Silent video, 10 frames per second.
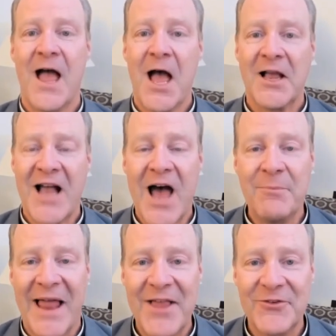God
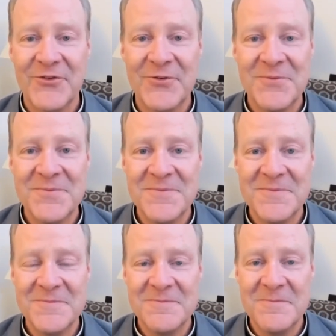bless,
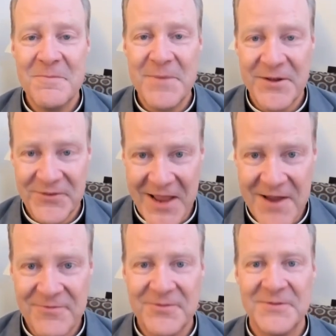be
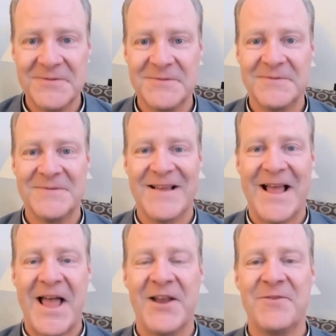safe,
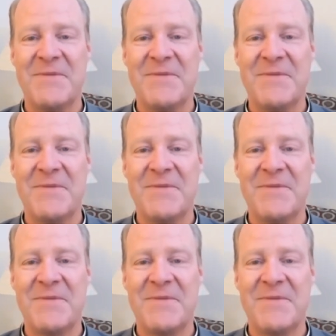and